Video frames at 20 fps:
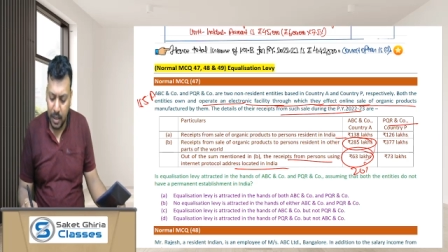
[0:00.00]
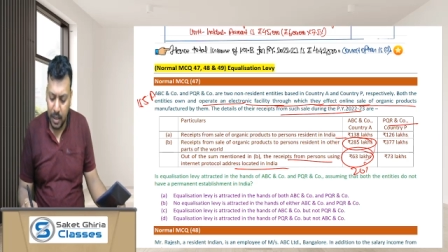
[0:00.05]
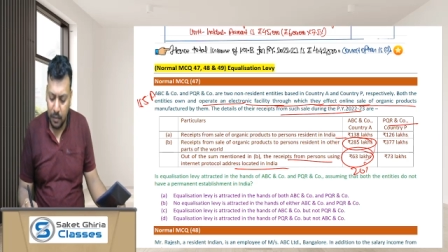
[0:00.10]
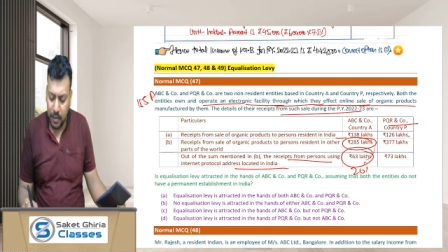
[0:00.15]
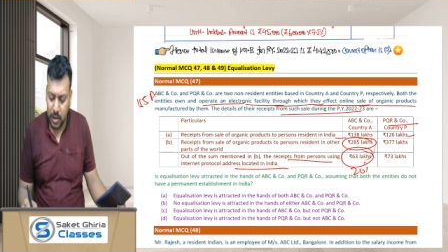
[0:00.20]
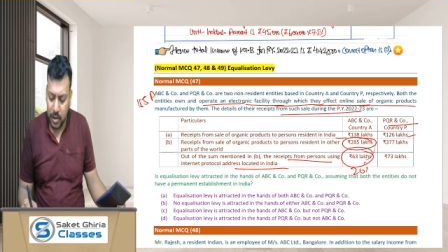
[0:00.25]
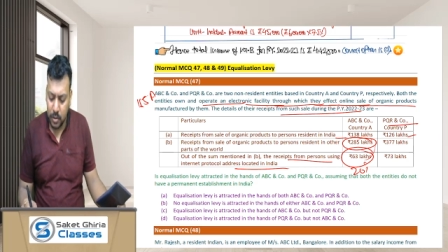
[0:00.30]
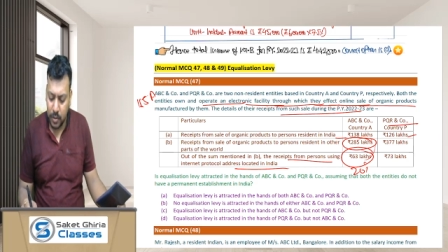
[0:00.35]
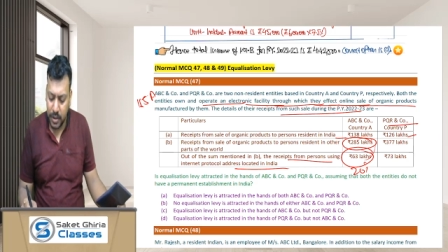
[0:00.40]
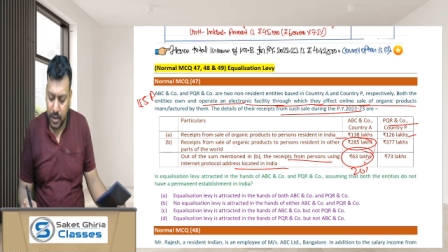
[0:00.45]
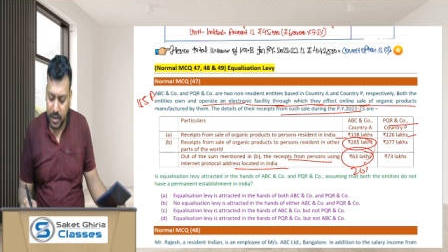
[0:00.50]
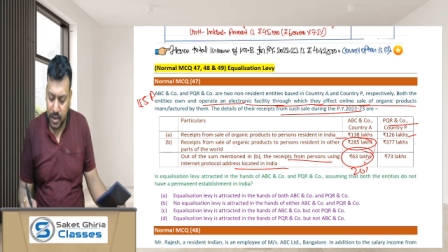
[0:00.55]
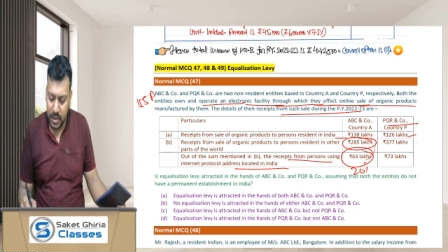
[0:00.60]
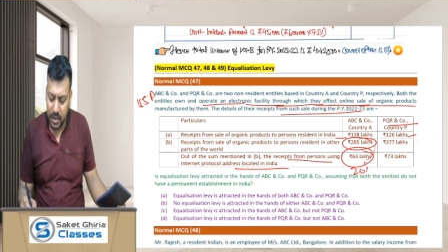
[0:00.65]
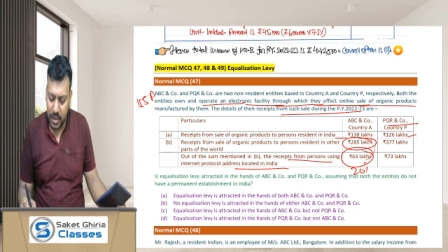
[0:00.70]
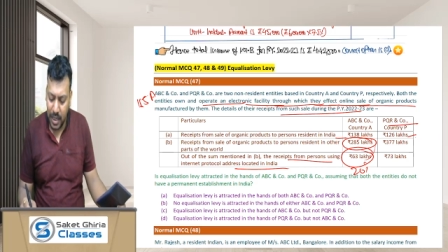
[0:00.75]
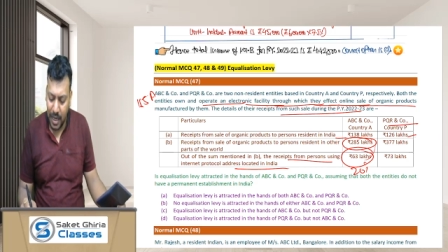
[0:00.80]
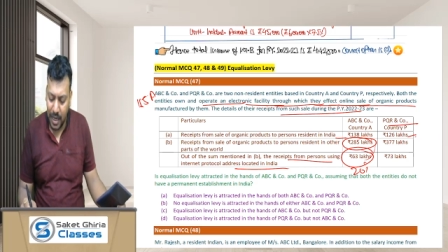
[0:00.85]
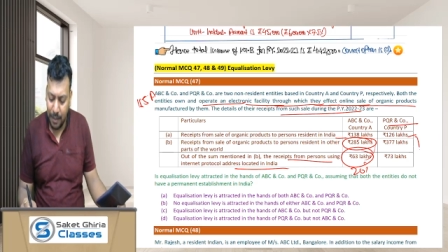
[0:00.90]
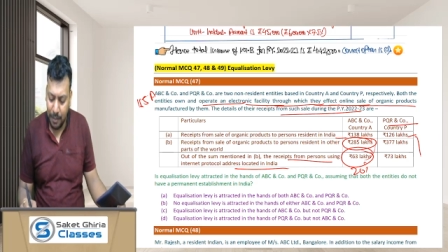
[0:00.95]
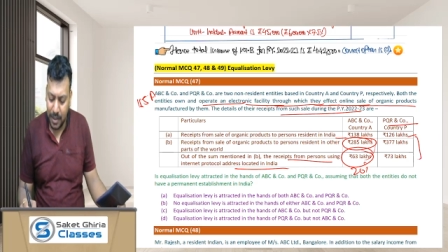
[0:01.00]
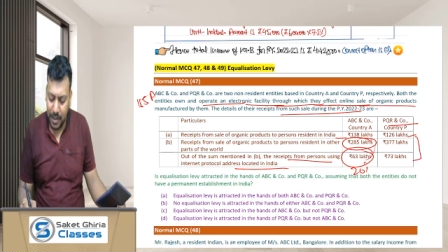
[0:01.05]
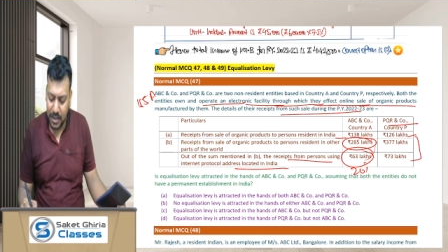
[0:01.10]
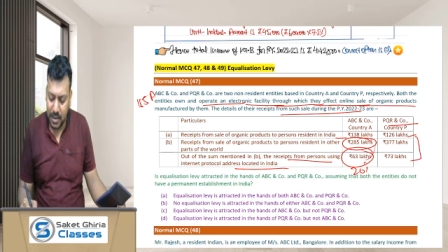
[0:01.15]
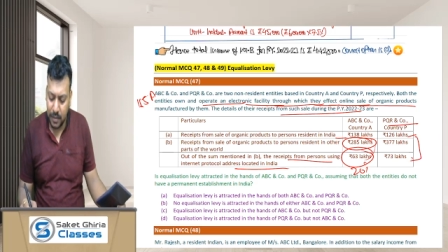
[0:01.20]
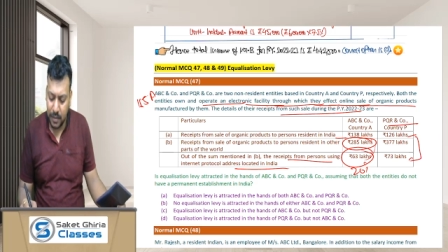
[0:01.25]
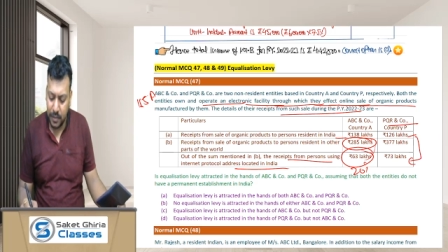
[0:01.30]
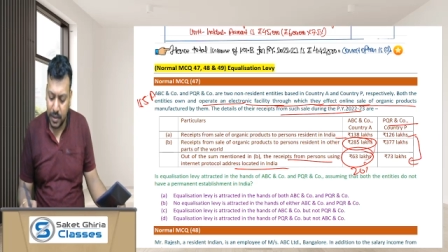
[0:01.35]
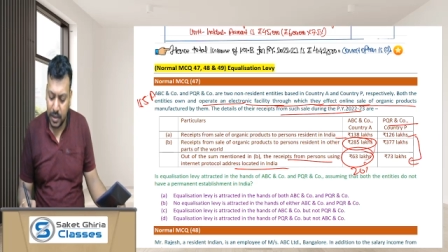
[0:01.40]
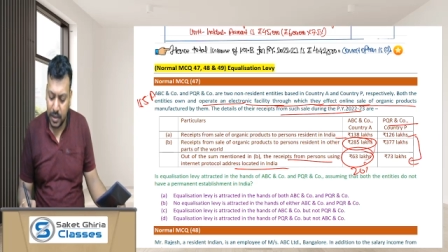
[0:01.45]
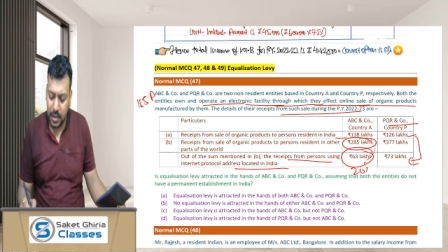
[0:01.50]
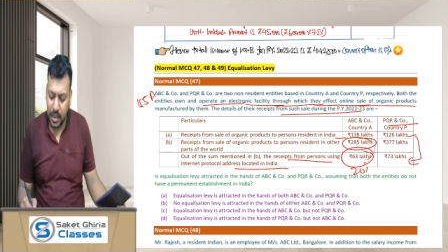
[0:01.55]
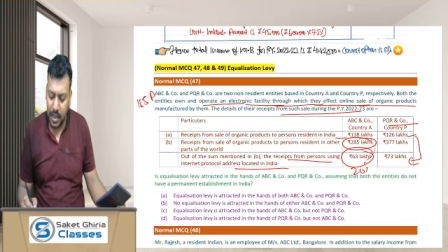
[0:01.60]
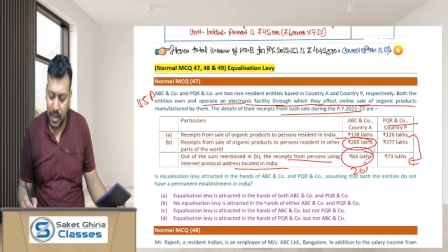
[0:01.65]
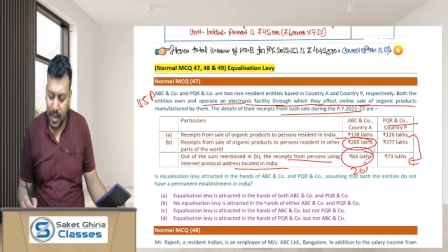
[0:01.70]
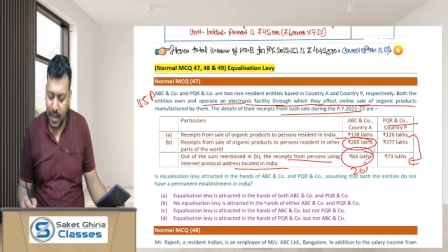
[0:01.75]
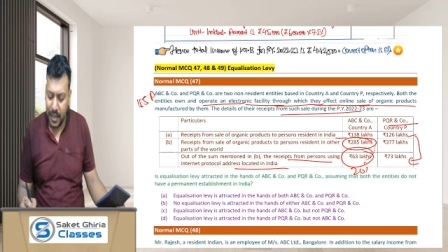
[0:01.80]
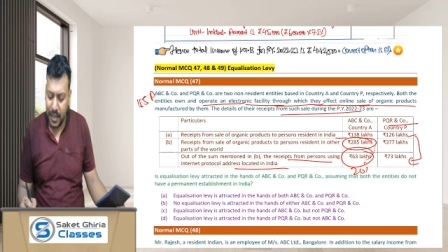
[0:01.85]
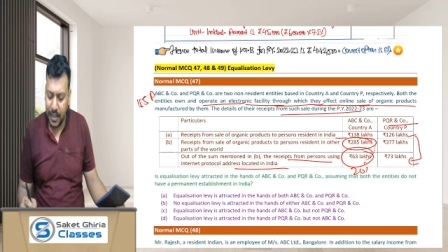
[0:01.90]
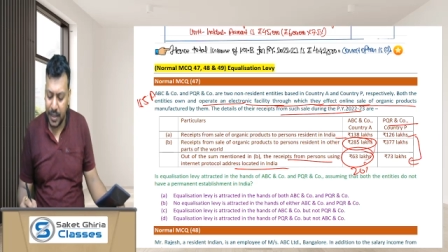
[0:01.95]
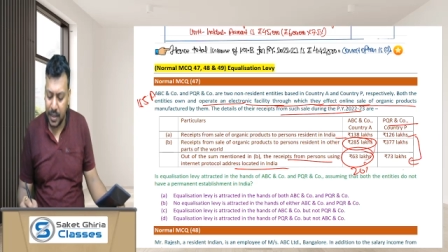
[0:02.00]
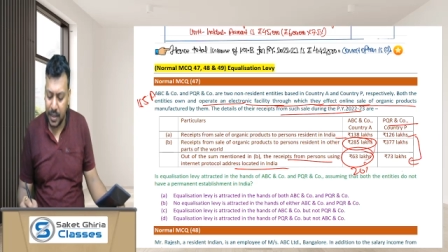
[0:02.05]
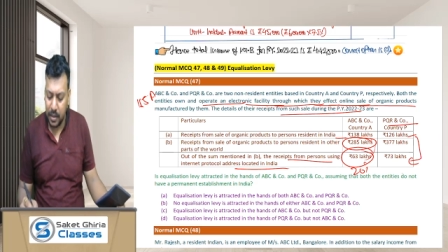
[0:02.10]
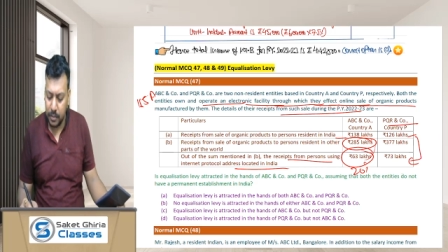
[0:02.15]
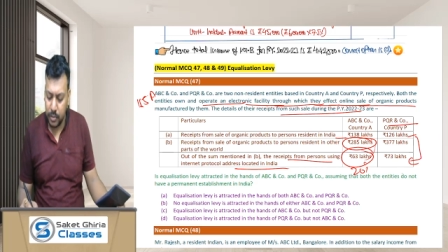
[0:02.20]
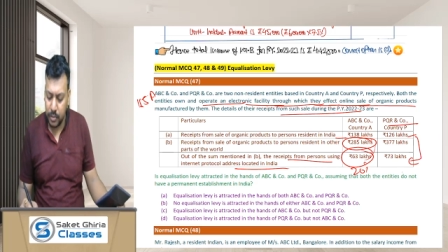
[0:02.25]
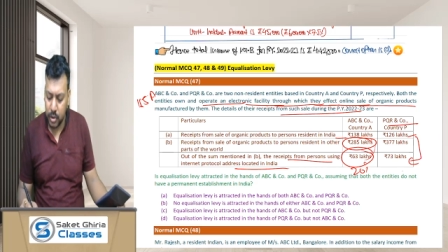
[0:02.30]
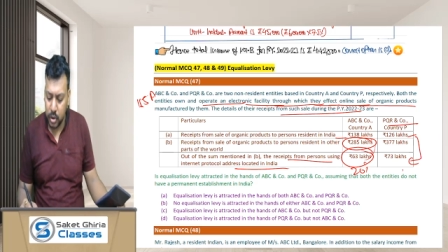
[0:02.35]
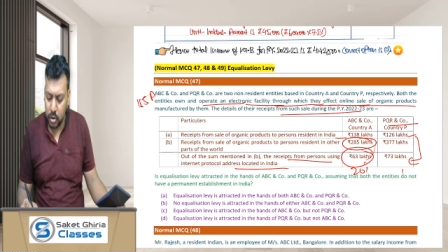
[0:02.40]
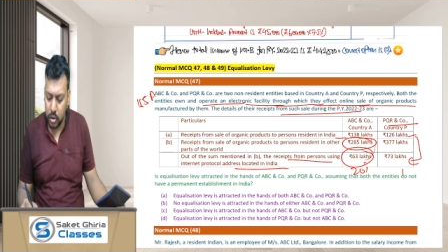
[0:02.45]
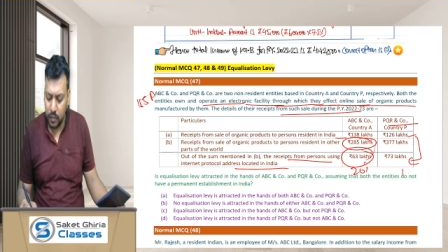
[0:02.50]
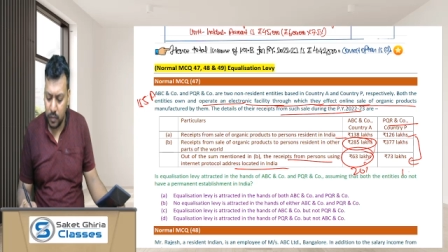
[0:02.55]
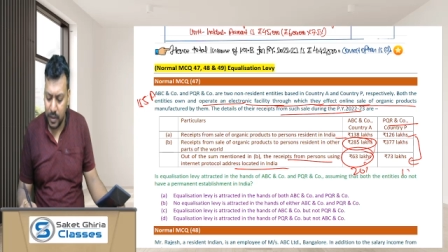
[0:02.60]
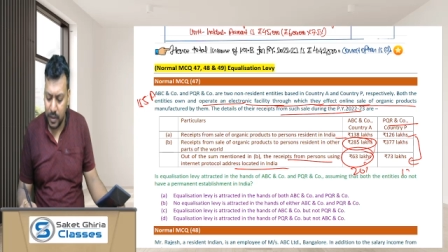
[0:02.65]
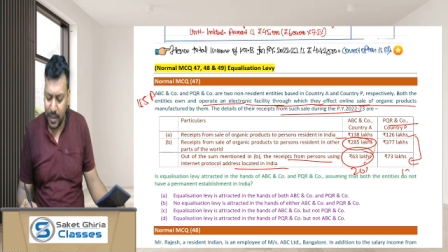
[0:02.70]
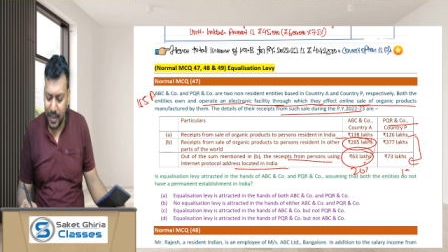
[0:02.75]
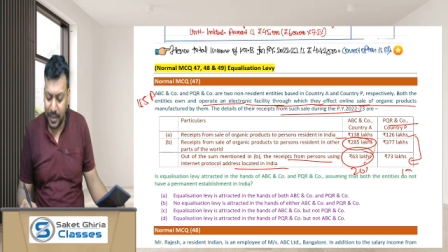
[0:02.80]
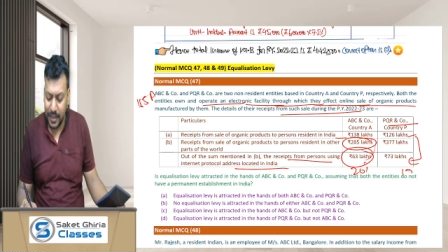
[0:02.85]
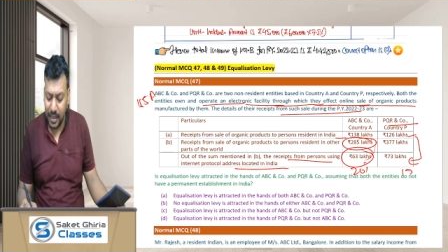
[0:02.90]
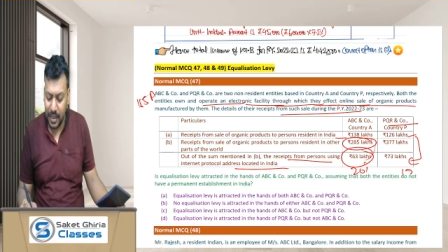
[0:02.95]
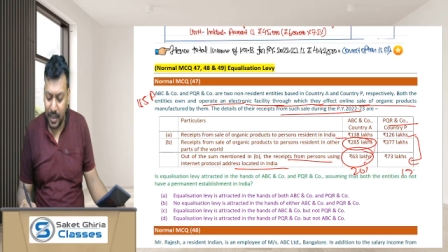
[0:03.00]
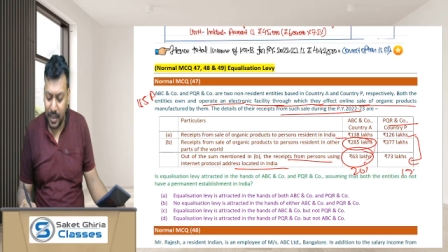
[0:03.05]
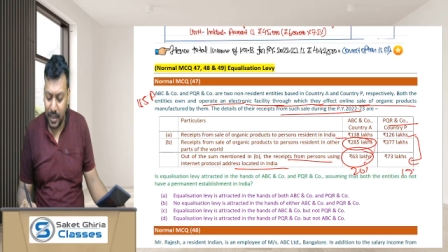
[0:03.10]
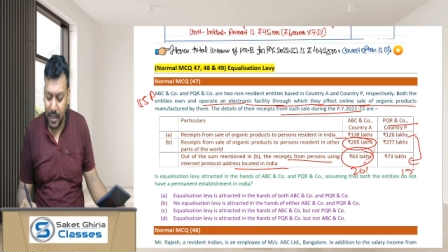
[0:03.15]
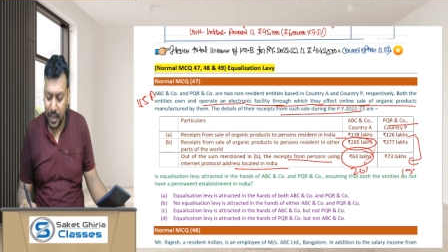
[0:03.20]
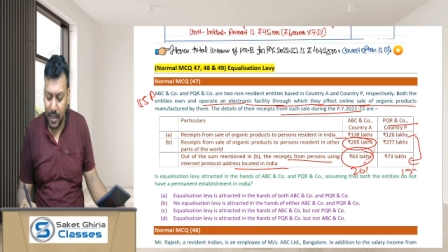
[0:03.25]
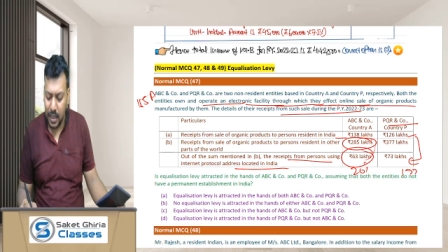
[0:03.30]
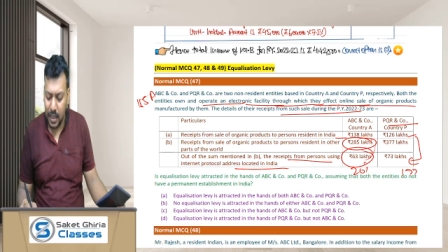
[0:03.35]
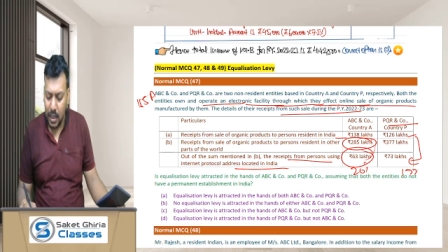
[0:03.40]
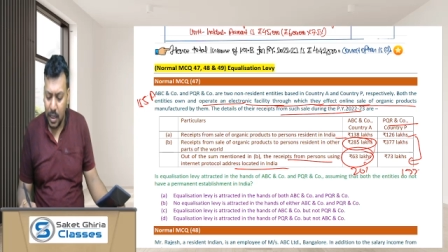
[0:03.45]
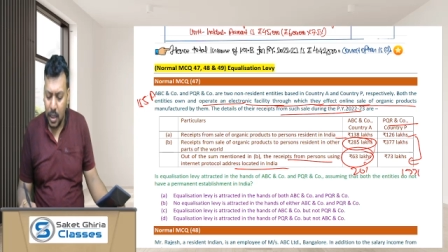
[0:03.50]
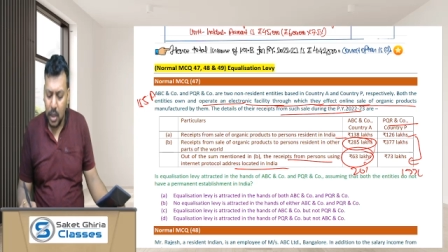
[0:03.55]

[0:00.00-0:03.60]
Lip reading: 126 lakh plus 73 lakh, it comes to 199 lakh.